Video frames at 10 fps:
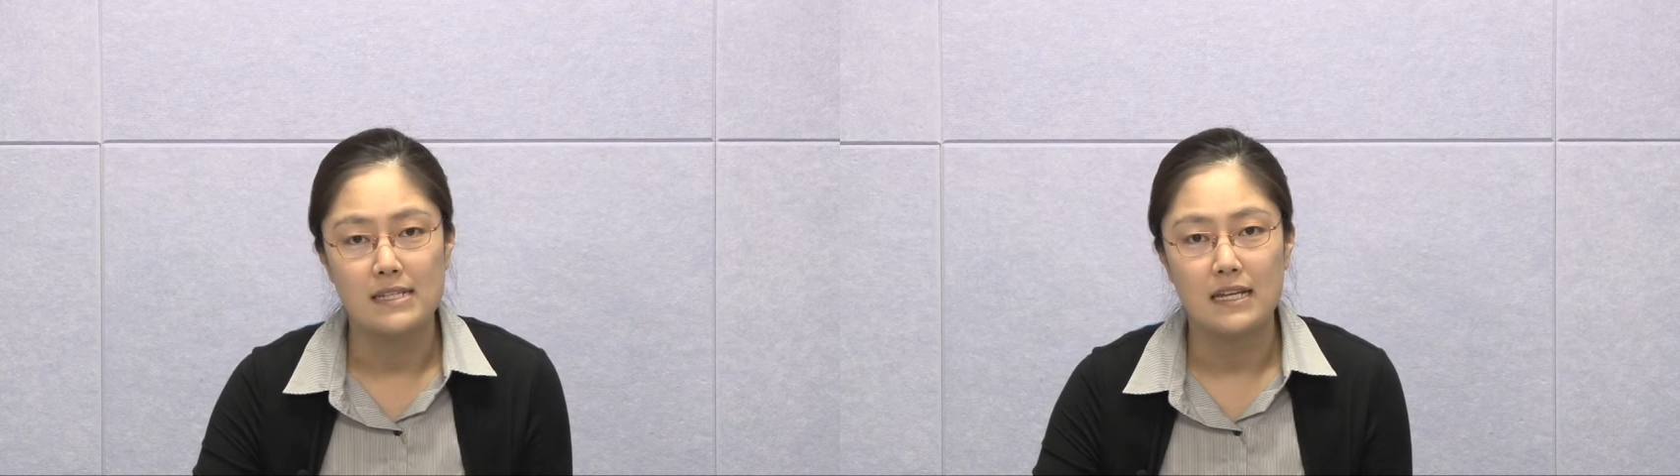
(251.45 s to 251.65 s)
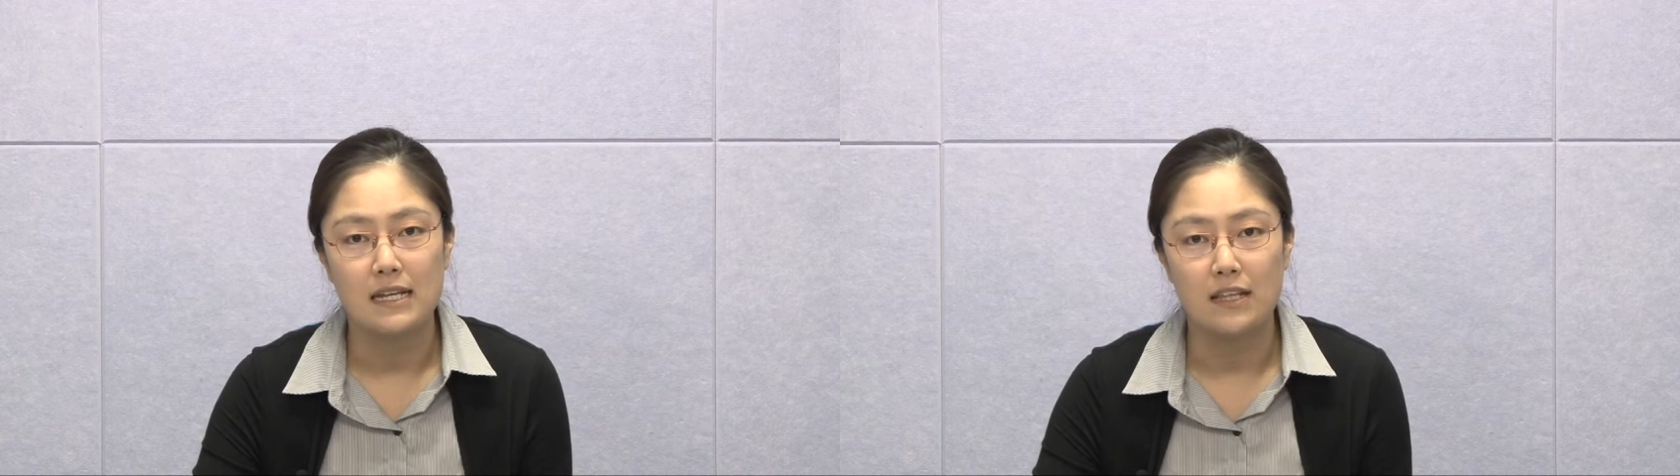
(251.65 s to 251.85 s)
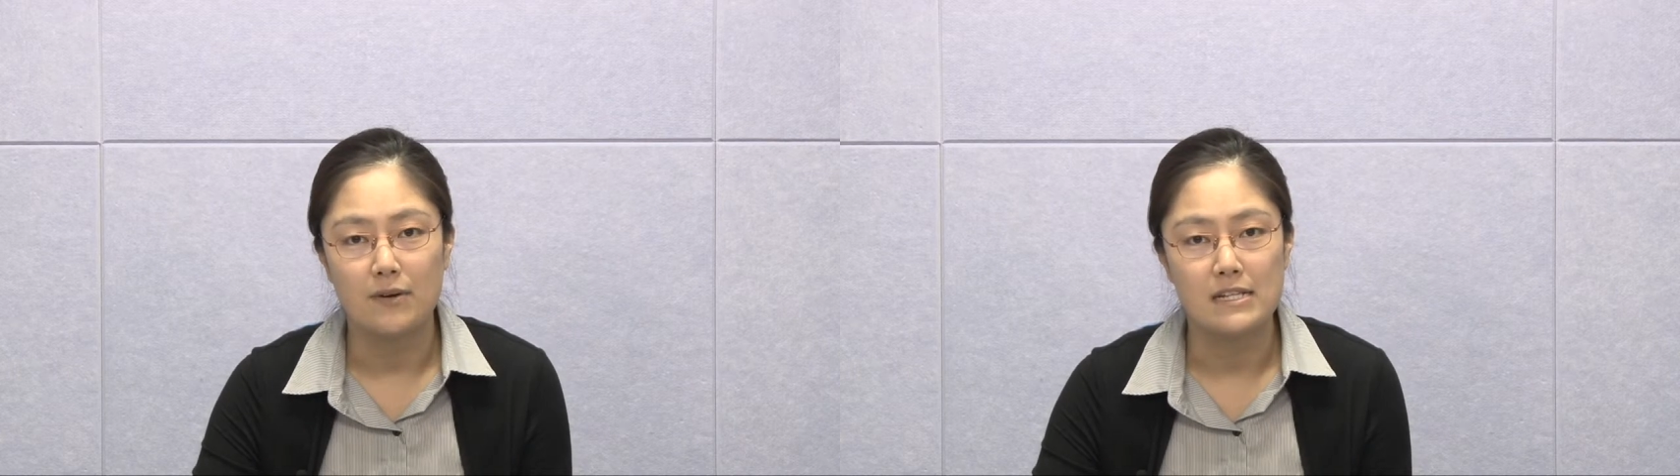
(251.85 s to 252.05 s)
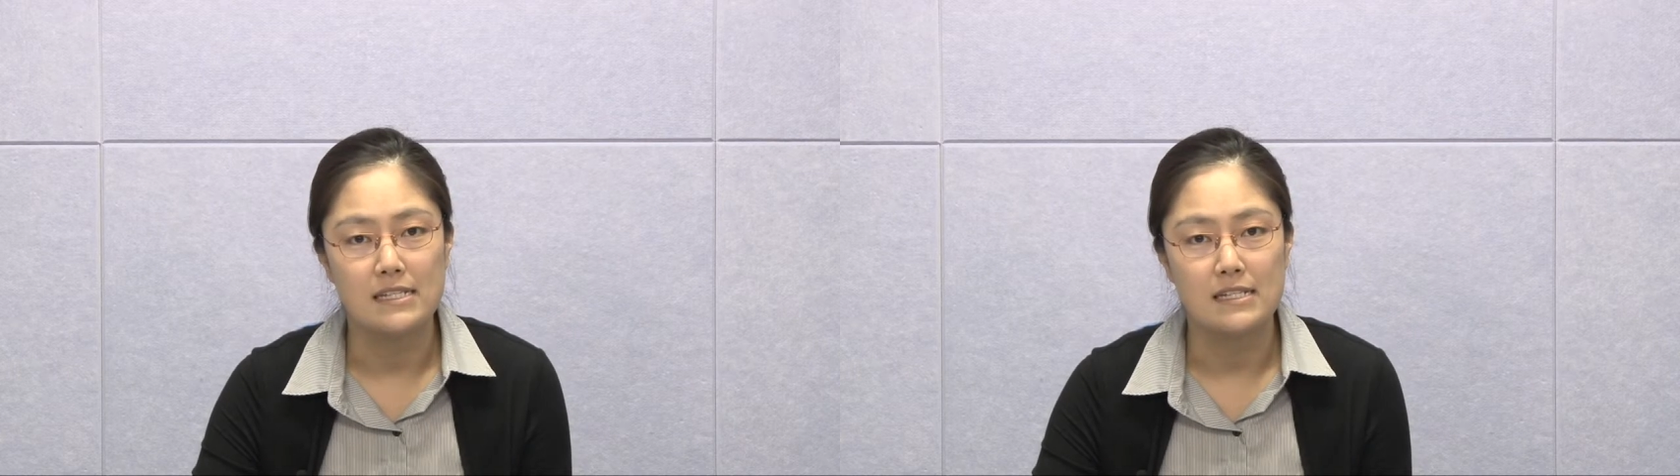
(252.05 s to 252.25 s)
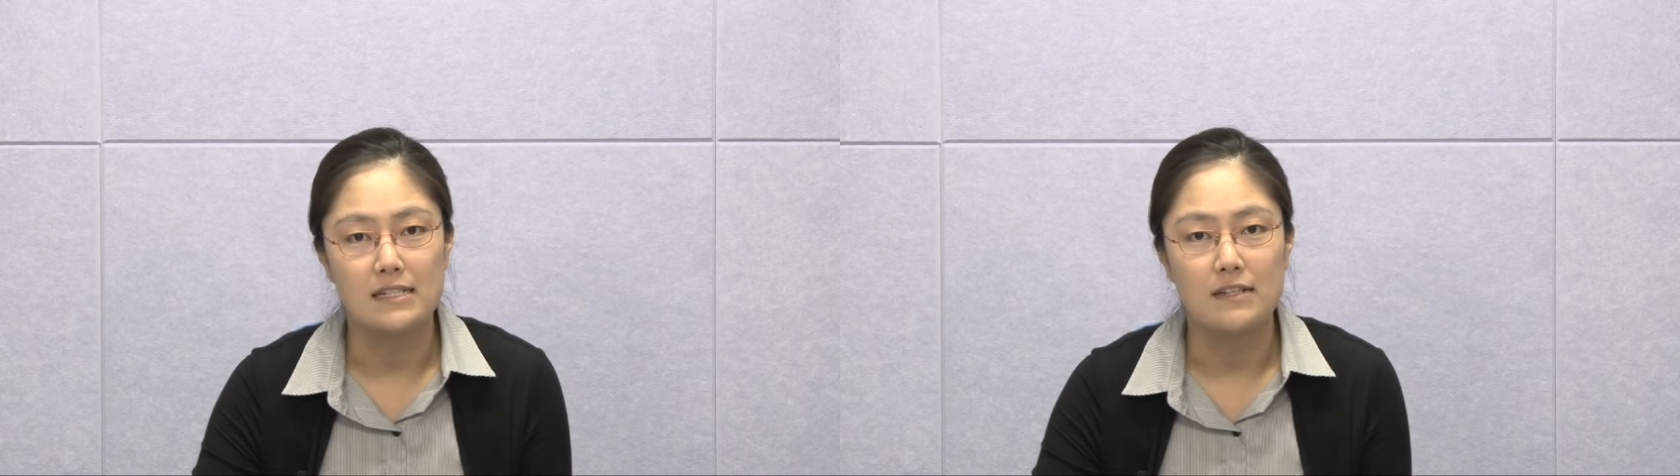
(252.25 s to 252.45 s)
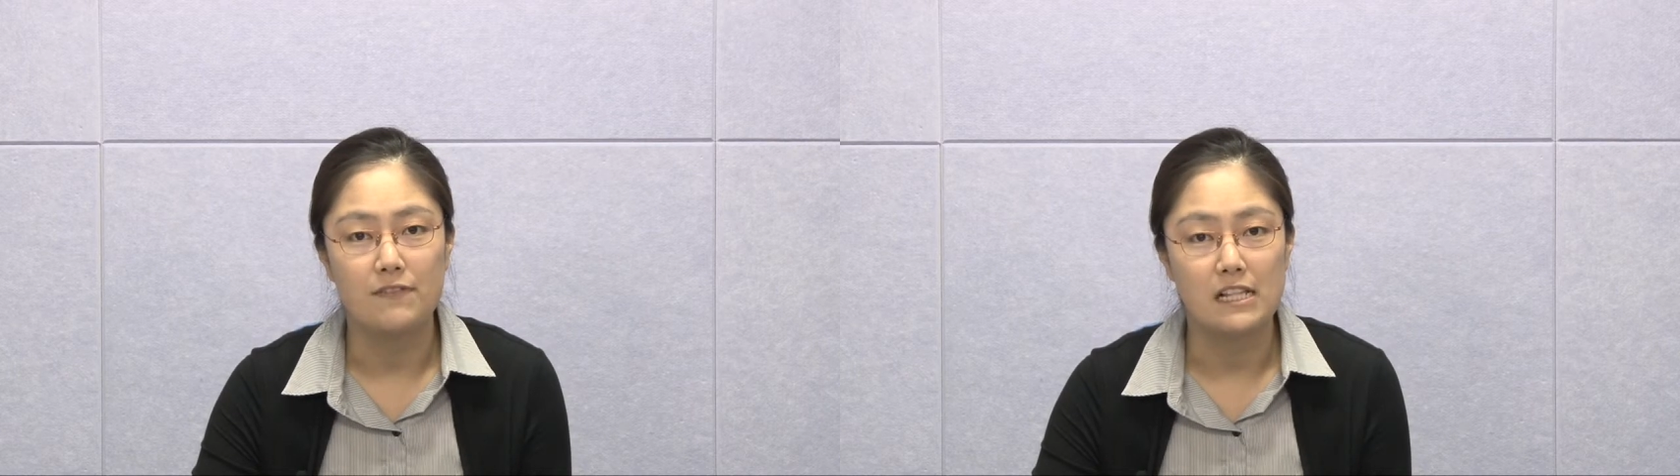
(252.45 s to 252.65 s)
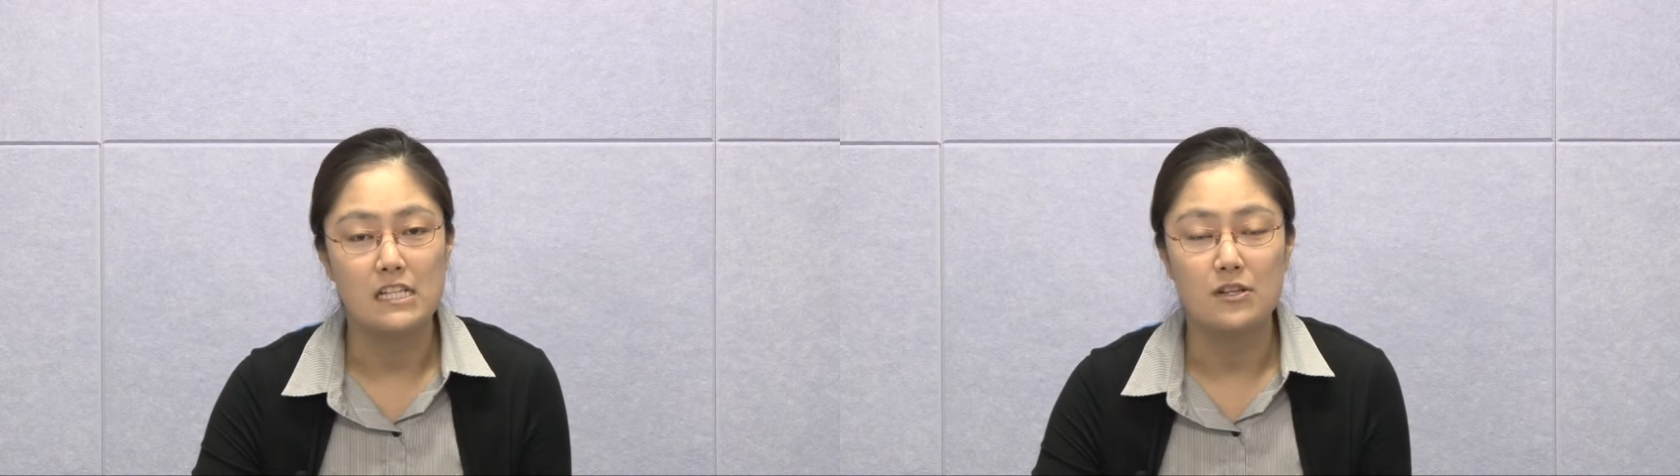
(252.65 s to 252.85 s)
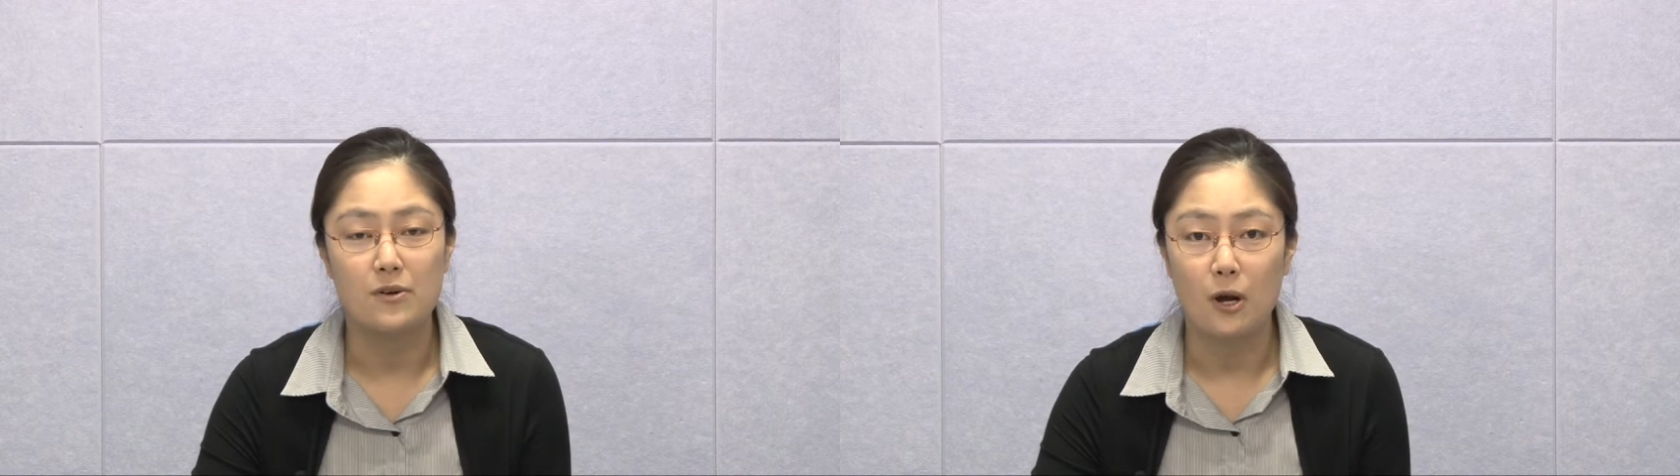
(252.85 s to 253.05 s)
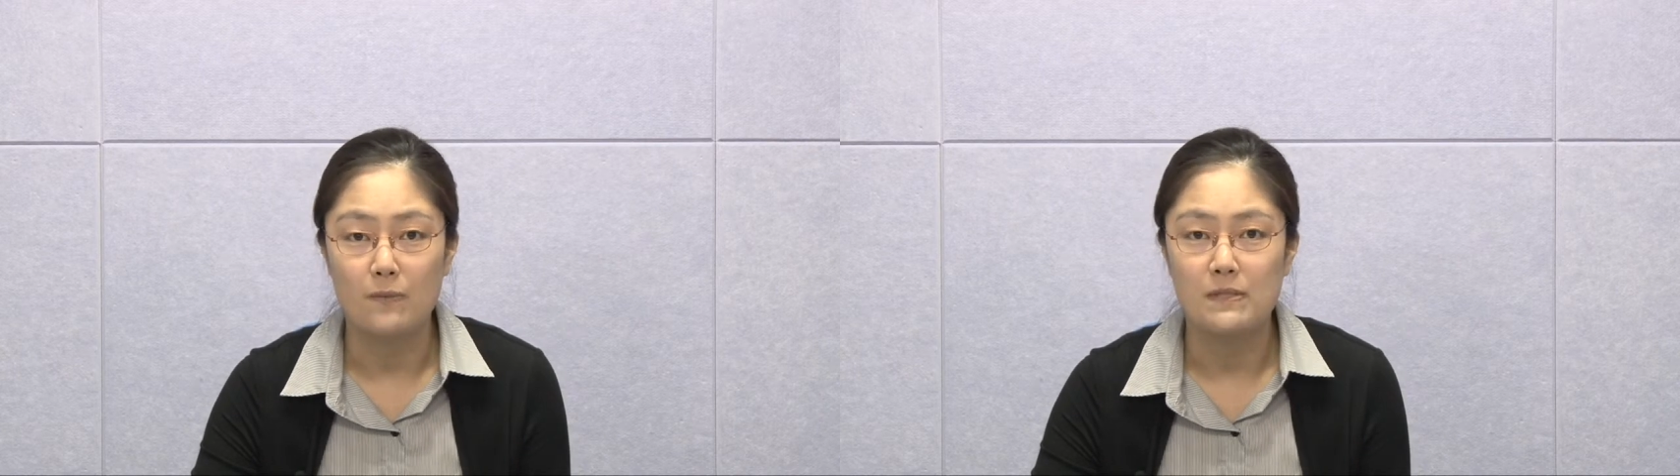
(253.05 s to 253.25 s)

in the recent village groves